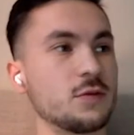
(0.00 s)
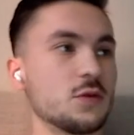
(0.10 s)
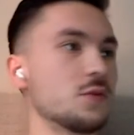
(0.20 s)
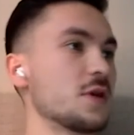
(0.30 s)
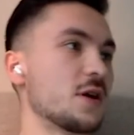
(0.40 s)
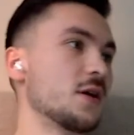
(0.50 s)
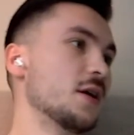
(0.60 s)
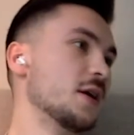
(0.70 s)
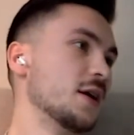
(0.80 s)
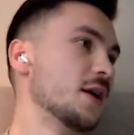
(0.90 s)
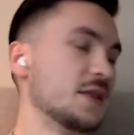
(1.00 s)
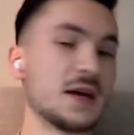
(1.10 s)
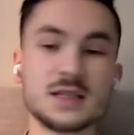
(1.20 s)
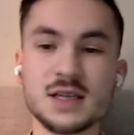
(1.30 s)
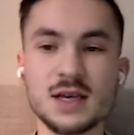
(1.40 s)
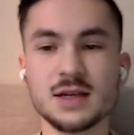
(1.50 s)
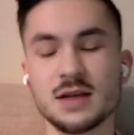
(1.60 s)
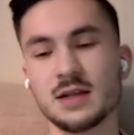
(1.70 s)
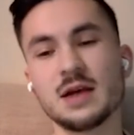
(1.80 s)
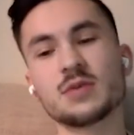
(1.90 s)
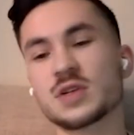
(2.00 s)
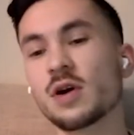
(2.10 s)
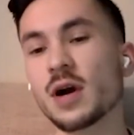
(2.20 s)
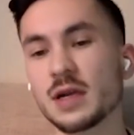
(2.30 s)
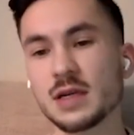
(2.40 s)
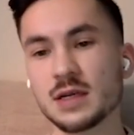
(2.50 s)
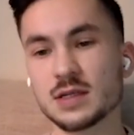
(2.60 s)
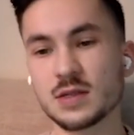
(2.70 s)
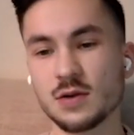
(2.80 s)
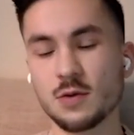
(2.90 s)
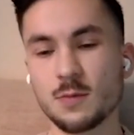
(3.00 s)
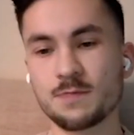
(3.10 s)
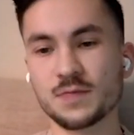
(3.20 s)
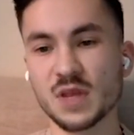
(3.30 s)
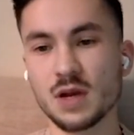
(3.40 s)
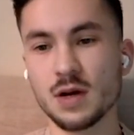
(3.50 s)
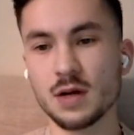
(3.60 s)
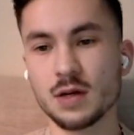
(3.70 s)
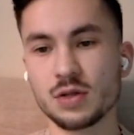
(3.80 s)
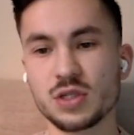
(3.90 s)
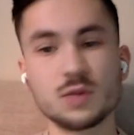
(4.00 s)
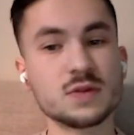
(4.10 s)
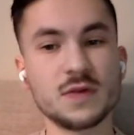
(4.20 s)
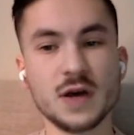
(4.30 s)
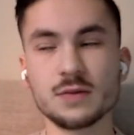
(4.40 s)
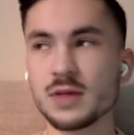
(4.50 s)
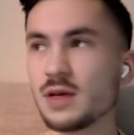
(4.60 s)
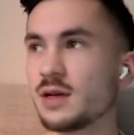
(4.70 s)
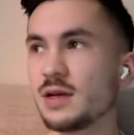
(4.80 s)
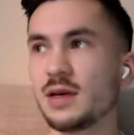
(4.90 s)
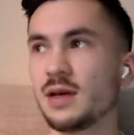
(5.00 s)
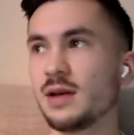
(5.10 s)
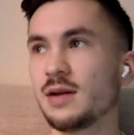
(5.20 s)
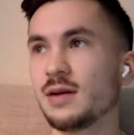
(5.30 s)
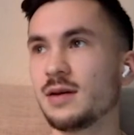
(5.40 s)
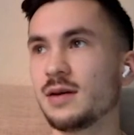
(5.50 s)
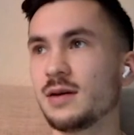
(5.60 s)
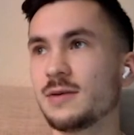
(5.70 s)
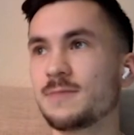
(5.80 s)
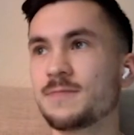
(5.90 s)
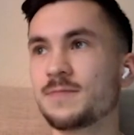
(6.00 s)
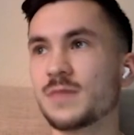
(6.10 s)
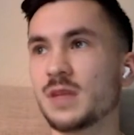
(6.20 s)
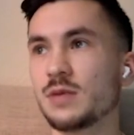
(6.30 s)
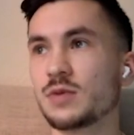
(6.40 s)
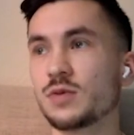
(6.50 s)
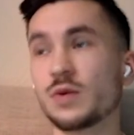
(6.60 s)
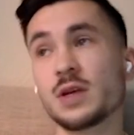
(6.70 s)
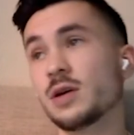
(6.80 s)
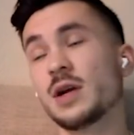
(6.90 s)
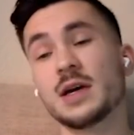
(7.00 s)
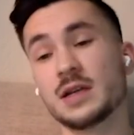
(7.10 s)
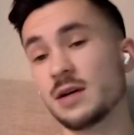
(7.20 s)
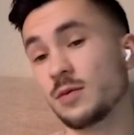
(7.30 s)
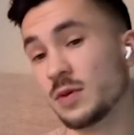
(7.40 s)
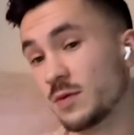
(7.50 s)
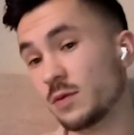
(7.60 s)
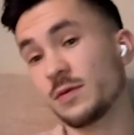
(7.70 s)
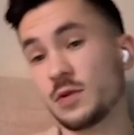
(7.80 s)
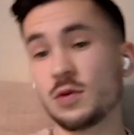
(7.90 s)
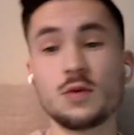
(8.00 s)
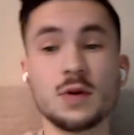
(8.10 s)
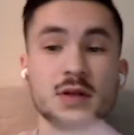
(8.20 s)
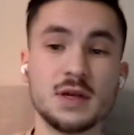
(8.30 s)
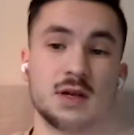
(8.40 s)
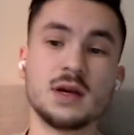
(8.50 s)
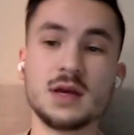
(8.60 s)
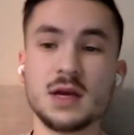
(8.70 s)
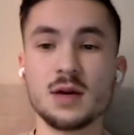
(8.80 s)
fool for you mm-hmm. there and that's it and that was her idea so uh, she was fine with it and uh, and it was a really good idea with fool for you and then